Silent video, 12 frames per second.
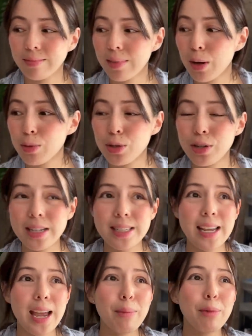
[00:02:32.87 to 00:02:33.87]
I was gonna
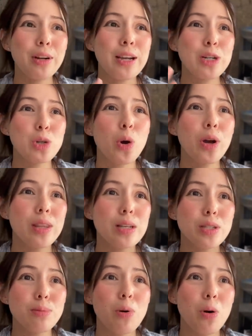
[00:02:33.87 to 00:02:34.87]
say, I'm gonna enjoy
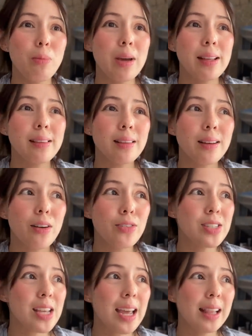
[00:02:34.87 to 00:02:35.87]
this moment of
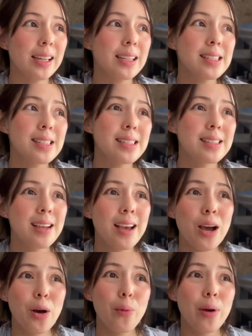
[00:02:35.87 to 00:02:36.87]
silence
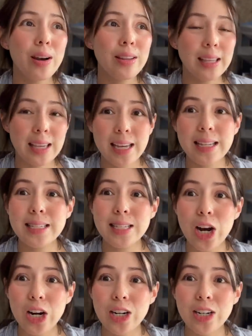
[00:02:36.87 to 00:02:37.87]
where the kids
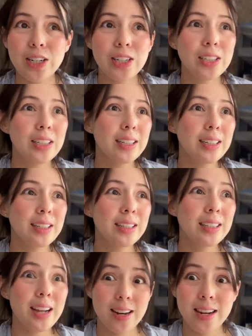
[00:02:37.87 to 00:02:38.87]
are
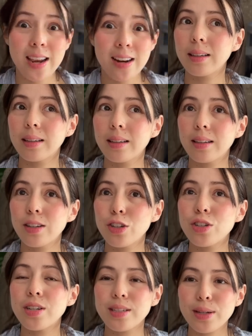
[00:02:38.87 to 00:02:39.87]
not here.
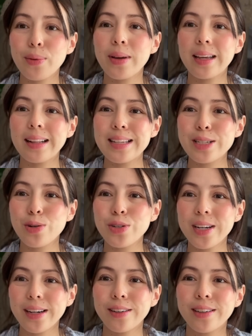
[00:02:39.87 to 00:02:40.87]
She's awake, let's go
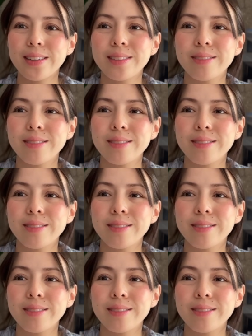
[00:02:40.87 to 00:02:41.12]
check her.